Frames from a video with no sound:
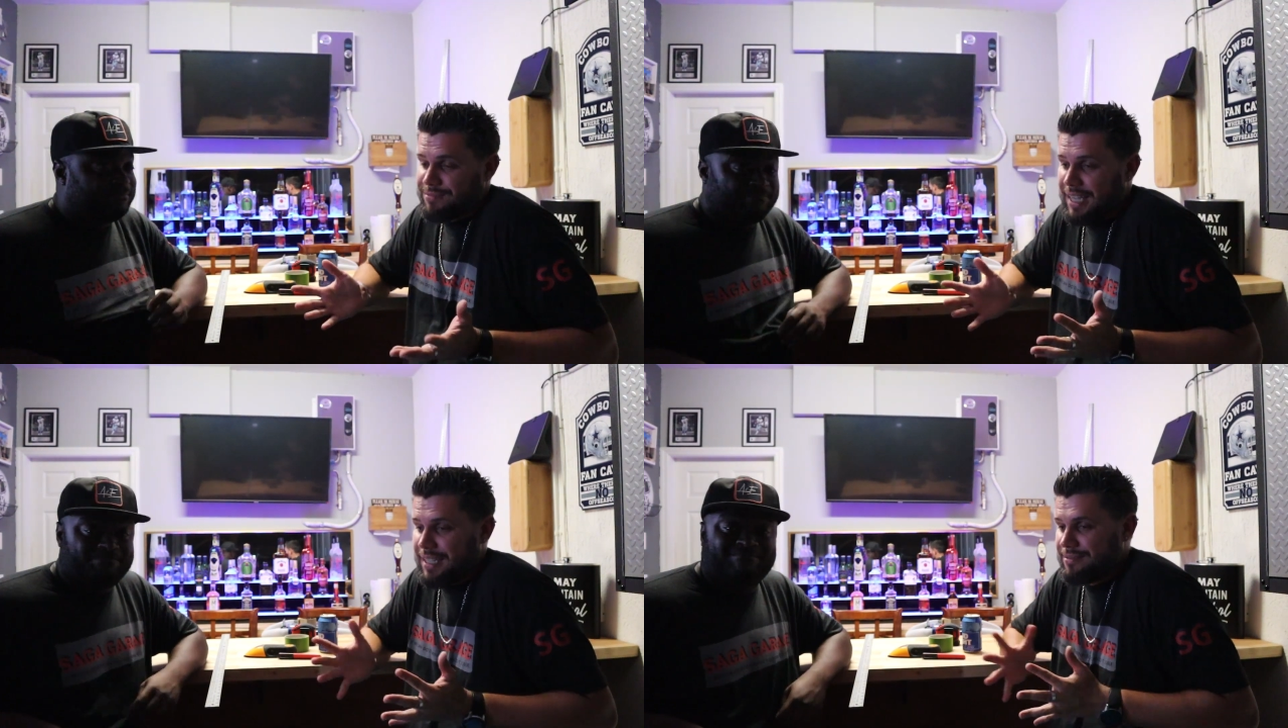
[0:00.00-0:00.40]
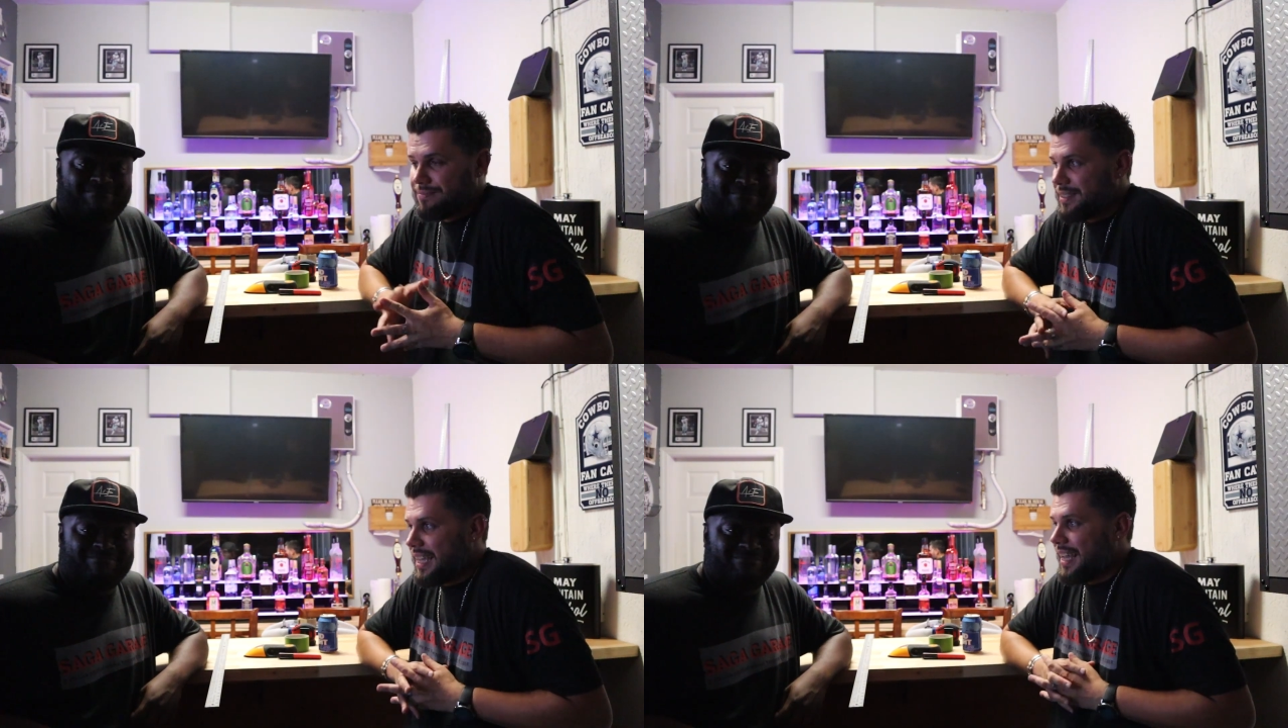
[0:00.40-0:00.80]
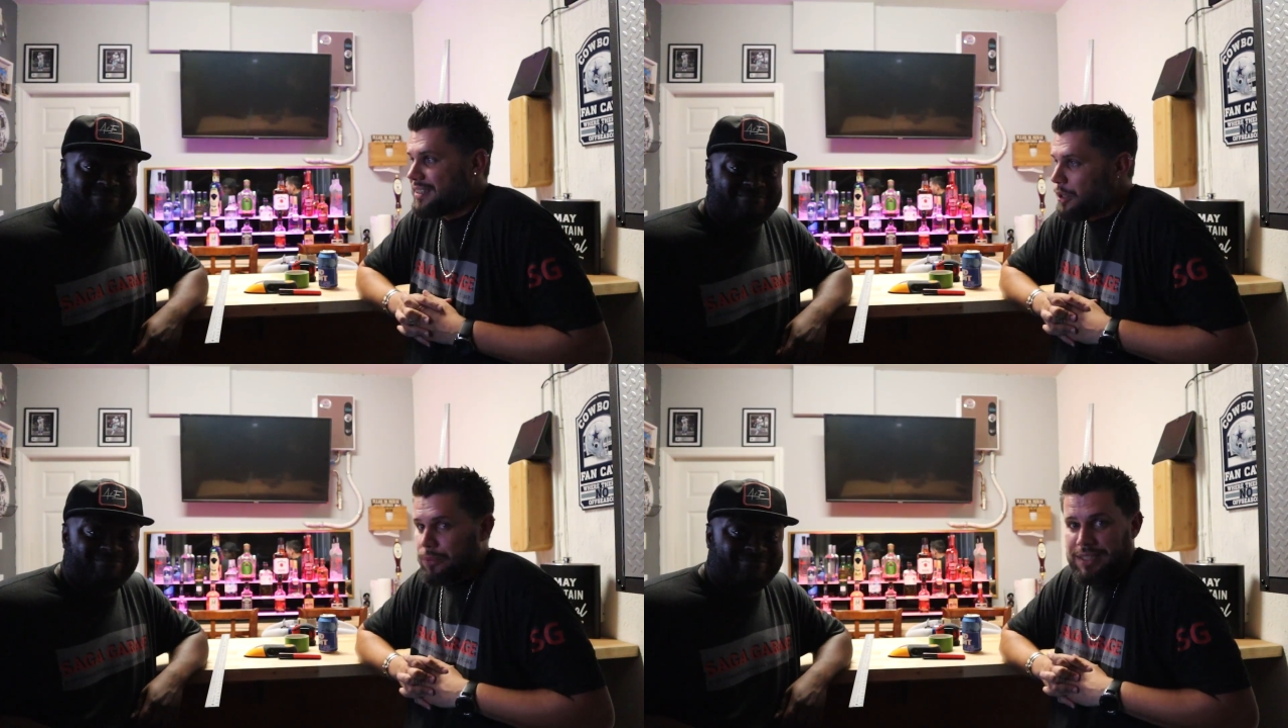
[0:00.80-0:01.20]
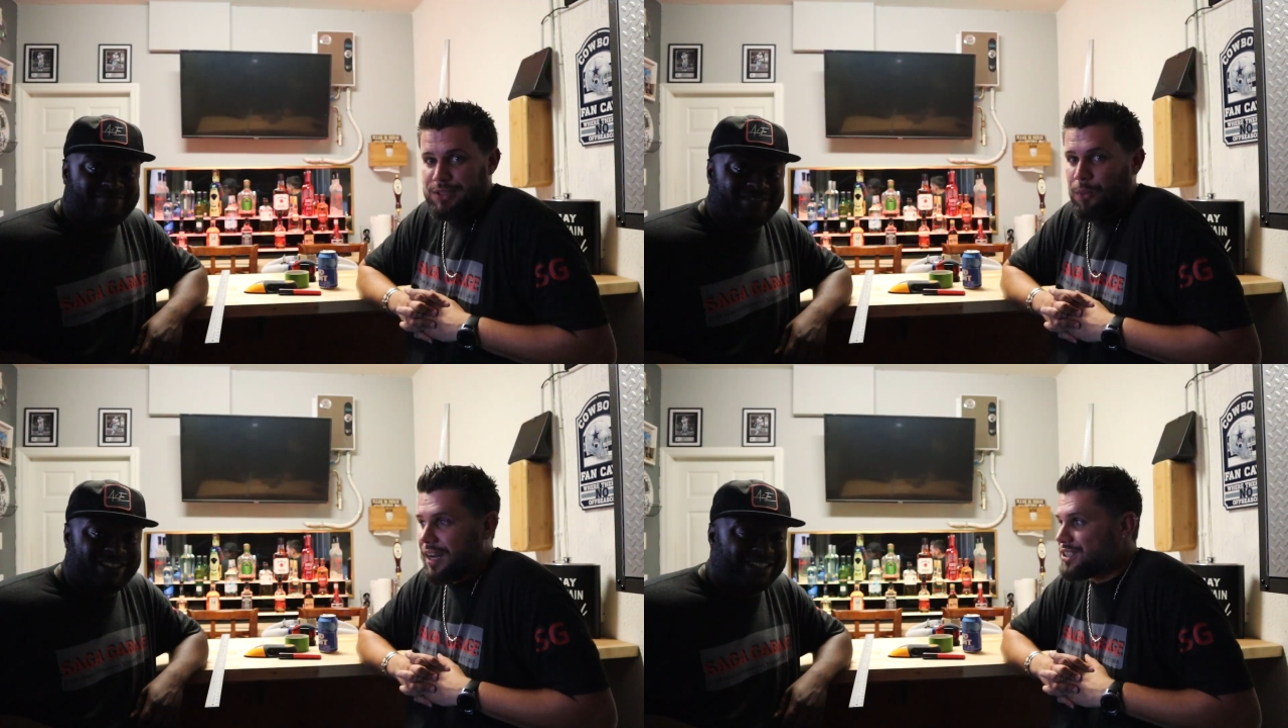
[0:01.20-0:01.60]
Okay? And don't need
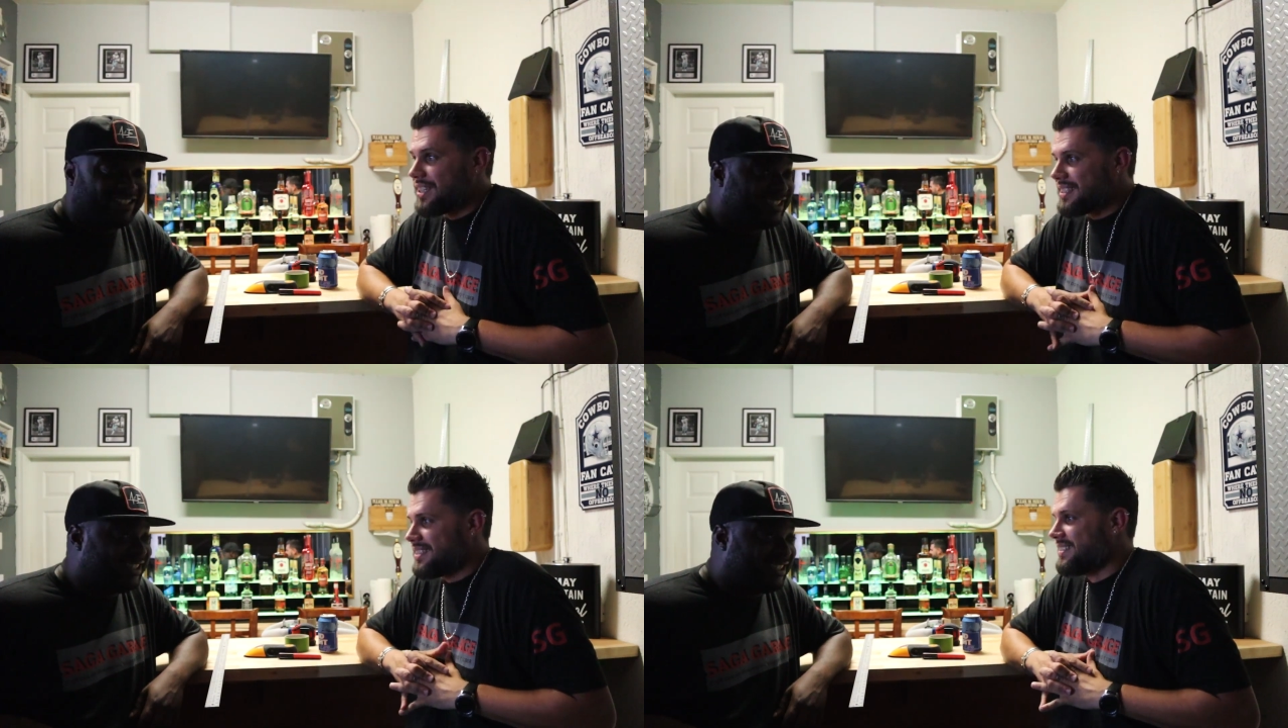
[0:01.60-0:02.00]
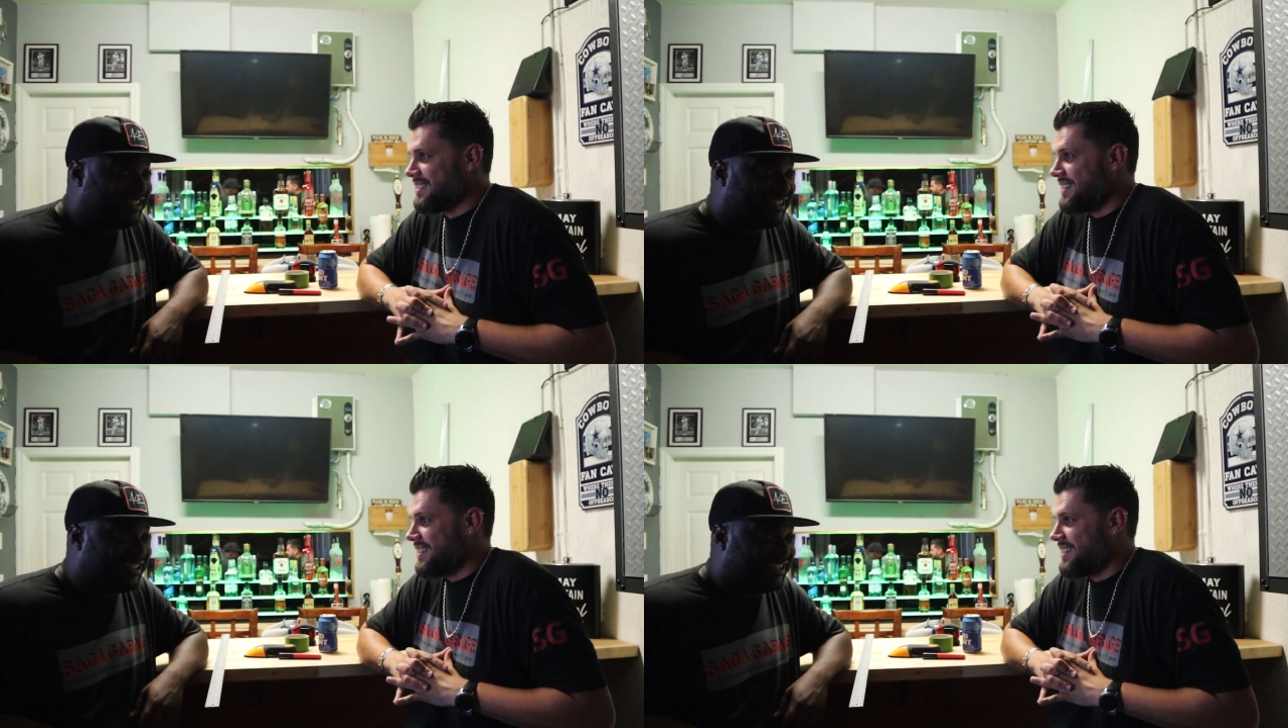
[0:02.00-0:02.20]
to watch this.